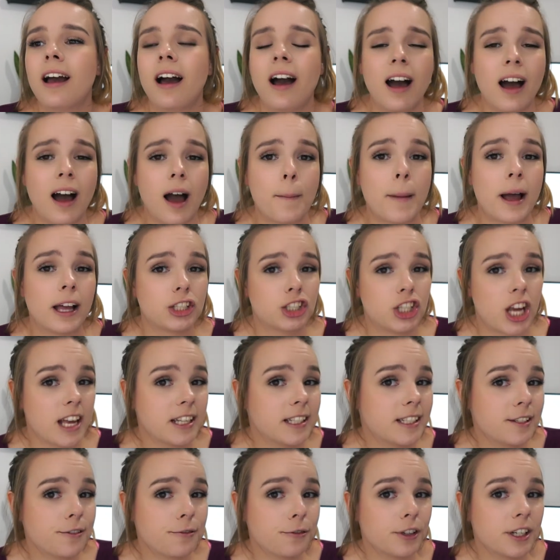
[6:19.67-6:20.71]
um, a
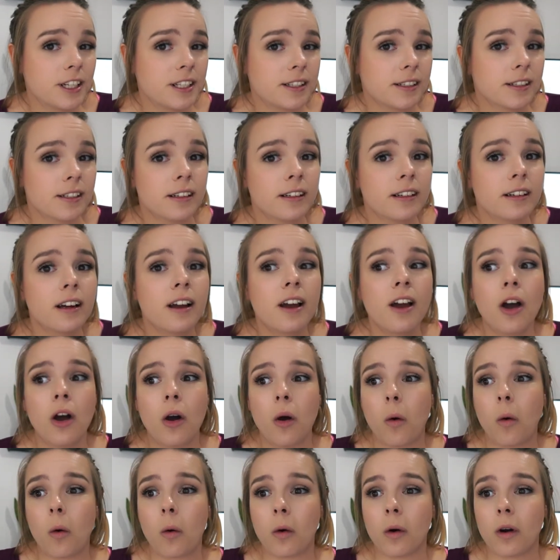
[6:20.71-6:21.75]
chest freezer
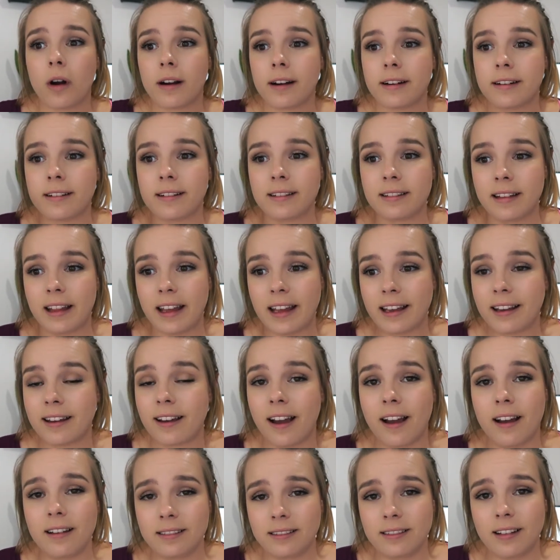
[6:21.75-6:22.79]
or
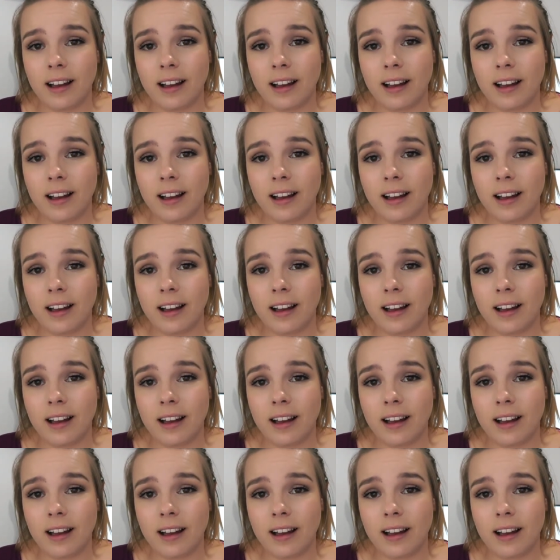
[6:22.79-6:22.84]
like